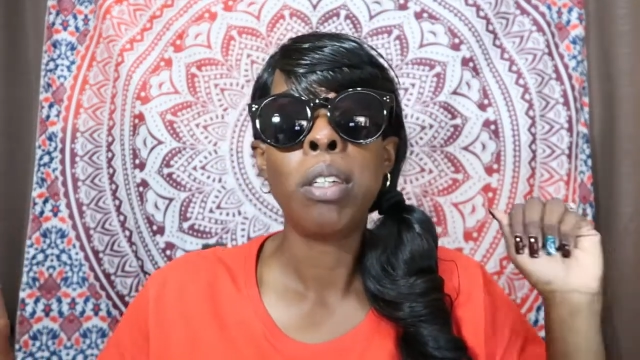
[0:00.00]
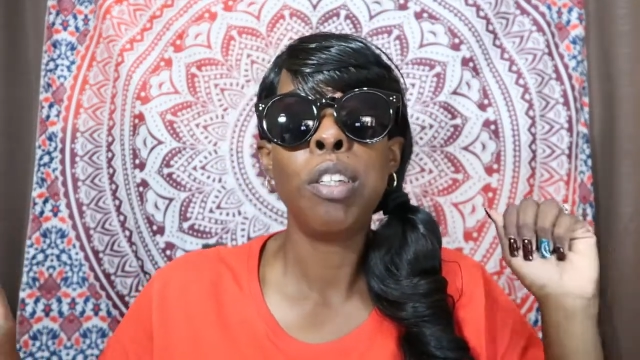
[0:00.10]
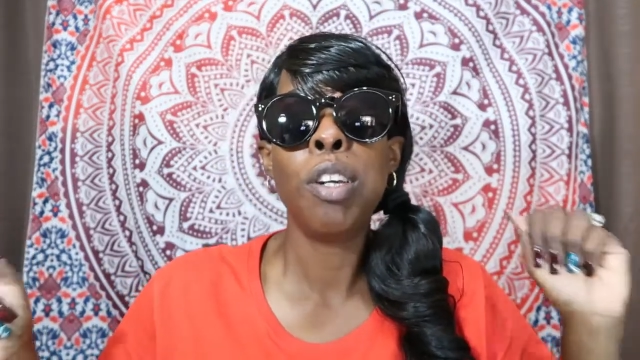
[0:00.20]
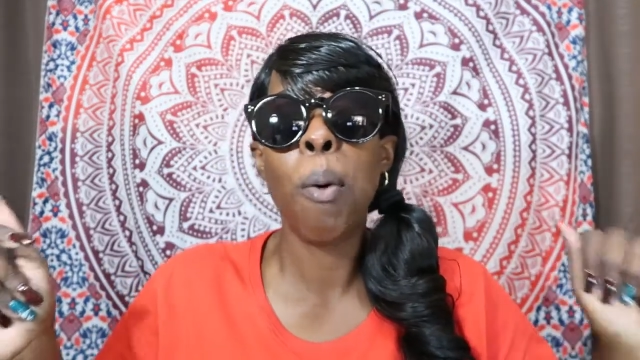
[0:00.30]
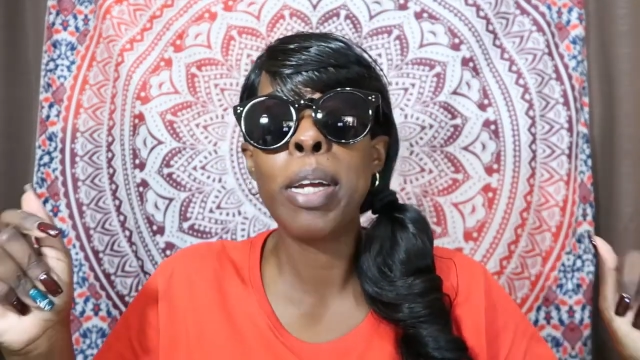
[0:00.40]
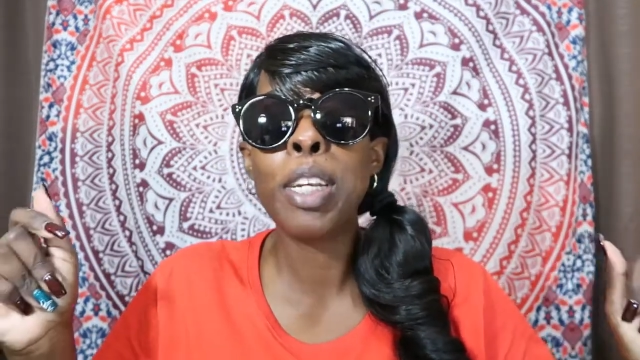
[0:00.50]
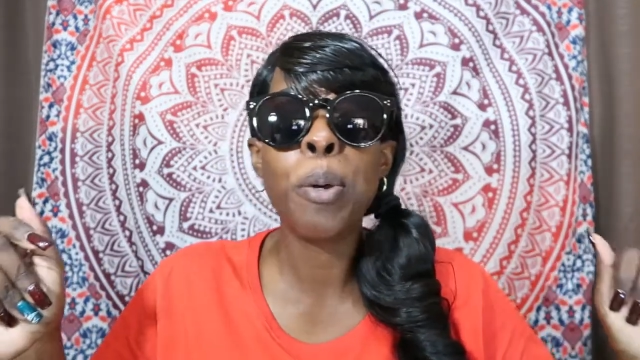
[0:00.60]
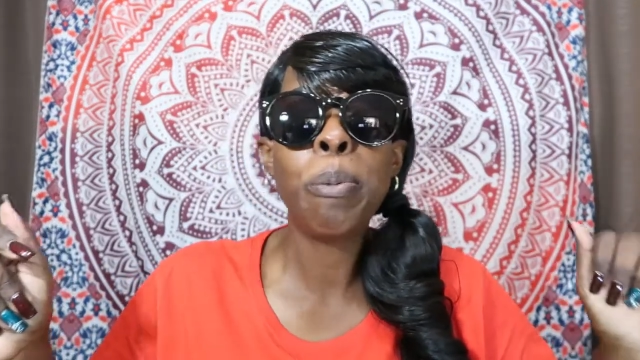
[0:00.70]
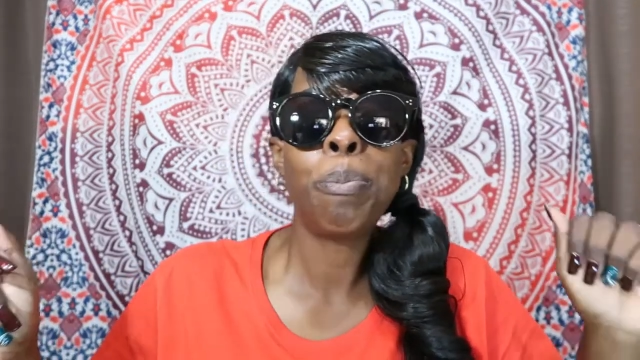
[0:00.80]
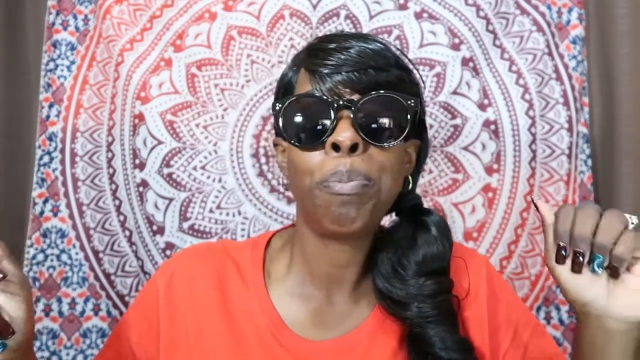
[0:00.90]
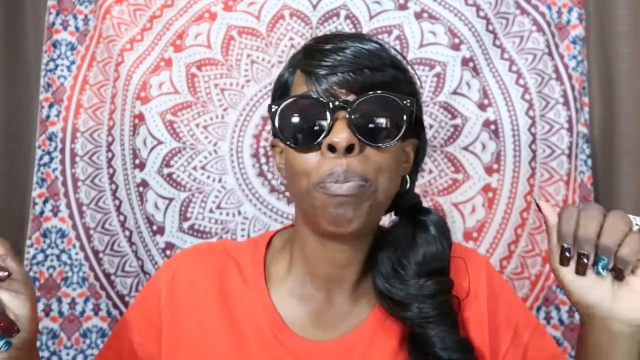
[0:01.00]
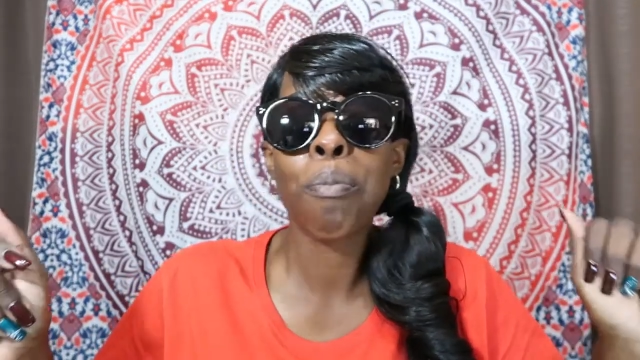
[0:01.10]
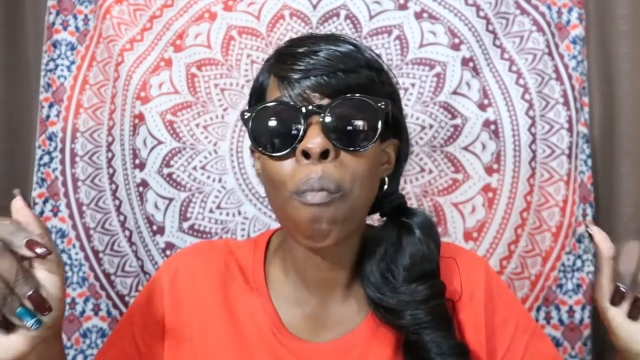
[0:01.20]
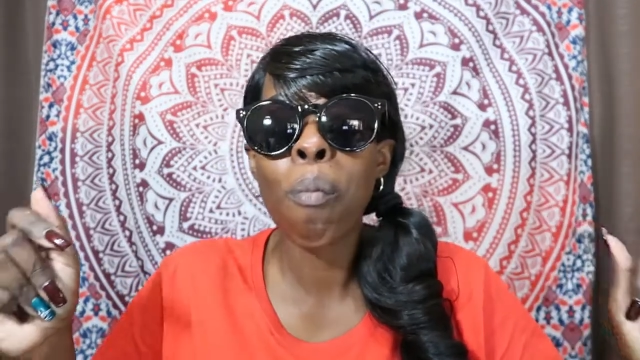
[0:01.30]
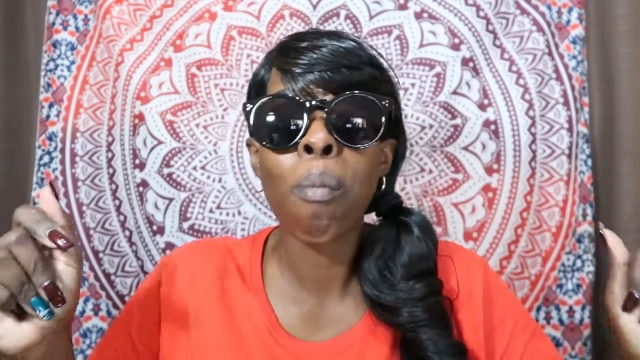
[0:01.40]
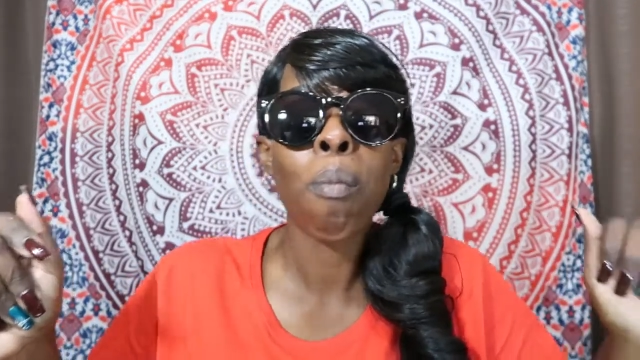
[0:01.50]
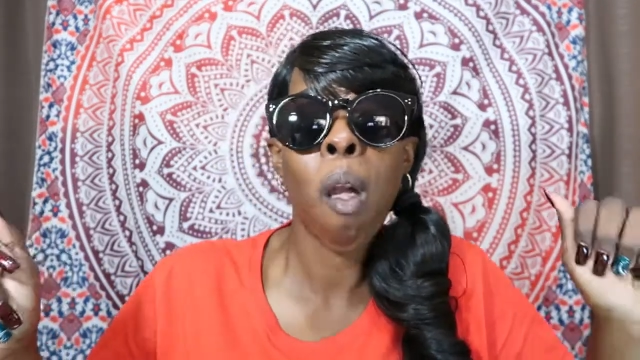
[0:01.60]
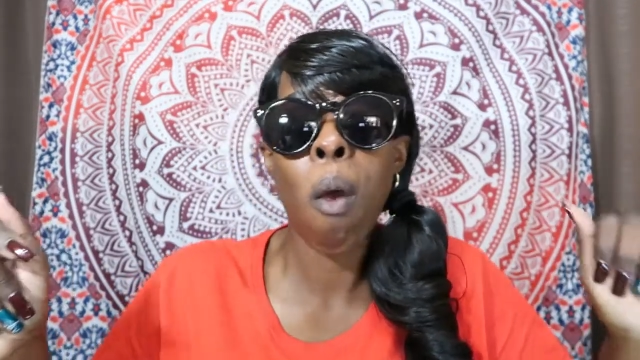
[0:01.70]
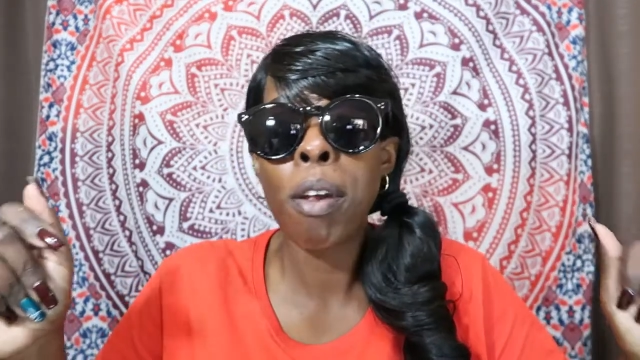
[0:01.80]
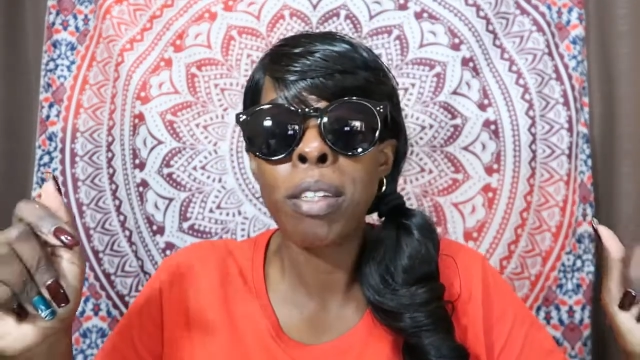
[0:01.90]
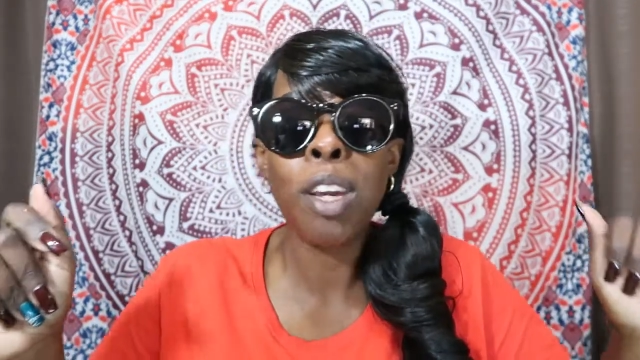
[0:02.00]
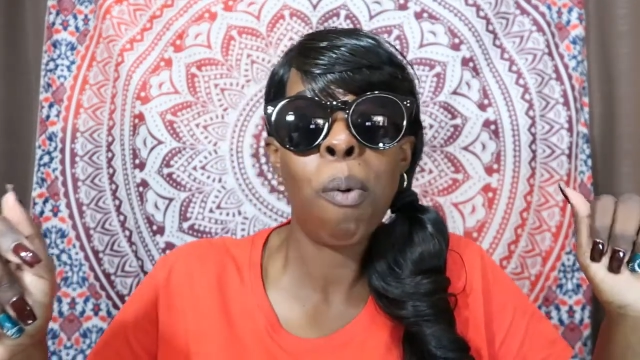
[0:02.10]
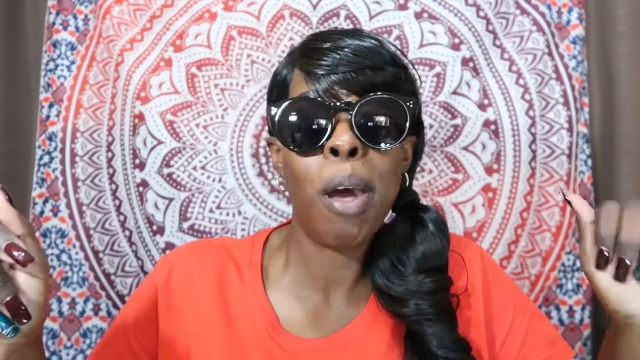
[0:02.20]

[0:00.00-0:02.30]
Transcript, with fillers: You know what to do. You know